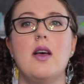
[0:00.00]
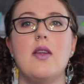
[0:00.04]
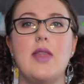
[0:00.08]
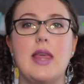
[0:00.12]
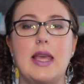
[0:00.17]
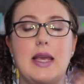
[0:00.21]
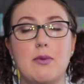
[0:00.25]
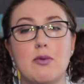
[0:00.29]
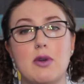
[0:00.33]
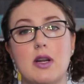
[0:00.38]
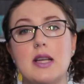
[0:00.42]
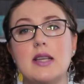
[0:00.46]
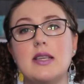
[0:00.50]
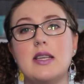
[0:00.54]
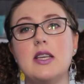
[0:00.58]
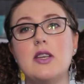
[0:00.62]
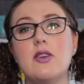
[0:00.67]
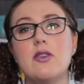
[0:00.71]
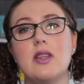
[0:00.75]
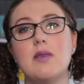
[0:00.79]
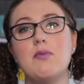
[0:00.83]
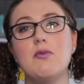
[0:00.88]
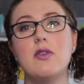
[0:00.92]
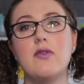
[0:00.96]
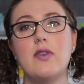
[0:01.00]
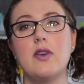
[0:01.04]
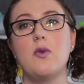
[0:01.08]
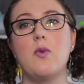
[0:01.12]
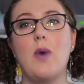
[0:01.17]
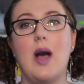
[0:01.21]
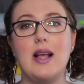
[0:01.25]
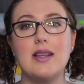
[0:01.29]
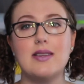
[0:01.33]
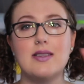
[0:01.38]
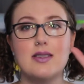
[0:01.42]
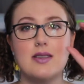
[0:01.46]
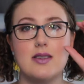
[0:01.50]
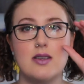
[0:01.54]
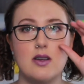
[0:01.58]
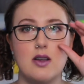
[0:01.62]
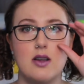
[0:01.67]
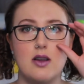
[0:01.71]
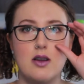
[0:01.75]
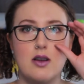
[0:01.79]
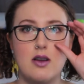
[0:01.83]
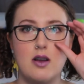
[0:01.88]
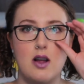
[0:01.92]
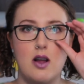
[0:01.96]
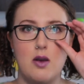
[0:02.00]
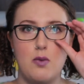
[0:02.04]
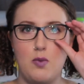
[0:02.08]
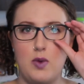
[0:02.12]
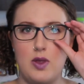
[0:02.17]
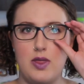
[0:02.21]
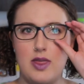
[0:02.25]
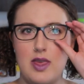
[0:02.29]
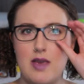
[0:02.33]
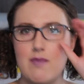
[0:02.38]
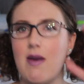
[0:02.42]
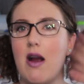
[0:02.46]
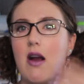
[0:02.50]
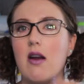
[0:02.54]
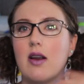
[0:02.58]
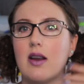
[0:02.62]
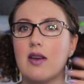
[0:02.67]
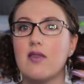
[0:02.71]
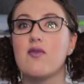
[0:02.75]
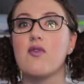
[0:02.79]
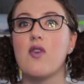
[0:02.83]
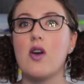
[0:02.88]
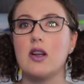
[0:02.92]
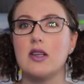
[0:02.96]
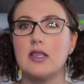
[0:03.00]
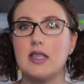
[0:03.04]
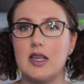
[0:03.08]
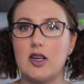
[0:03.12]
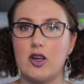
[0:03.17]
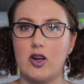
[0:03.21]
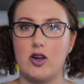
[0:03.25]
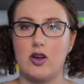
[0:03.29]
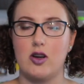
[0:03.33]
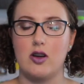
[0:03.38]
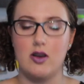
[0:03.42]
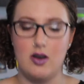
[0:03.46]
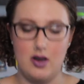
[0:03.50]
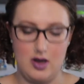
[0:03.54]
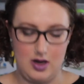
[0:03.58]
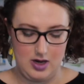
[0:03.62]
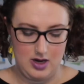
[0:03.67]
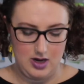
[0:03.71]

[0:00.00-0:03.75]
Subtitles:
they were continually moving west with the American frontier,